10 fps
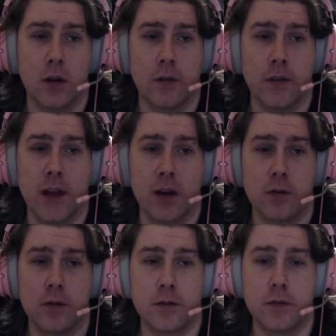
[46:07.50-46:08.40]
Now,
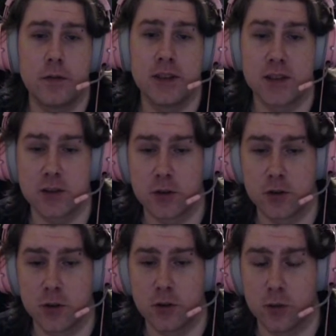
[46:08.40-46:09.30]
this is
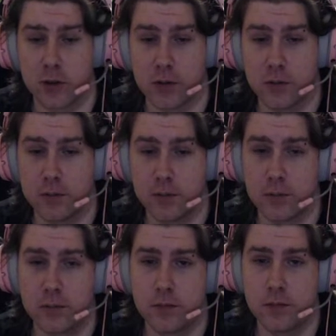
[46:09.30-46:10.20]
also a new one.
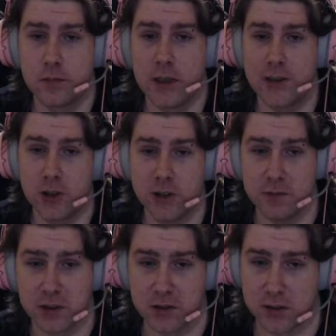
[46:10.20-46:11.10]

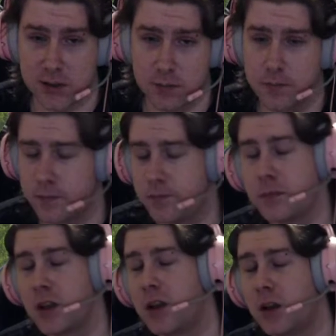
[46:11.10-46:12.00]
Achievements.
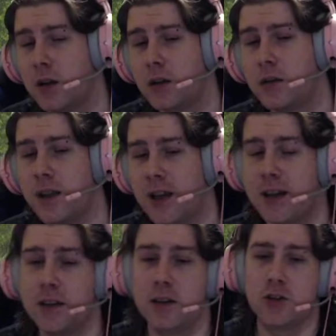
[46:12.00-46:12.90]
They
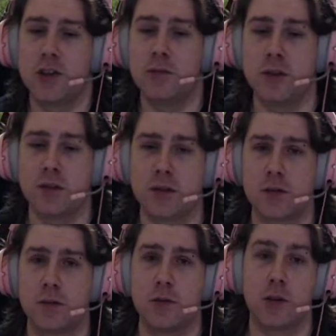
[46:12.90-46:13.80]
added achievements
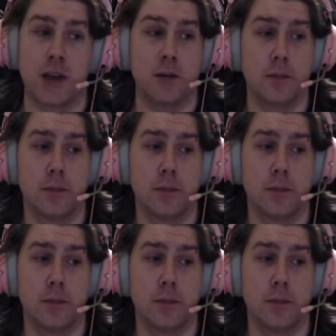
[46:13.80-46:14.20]
to the game.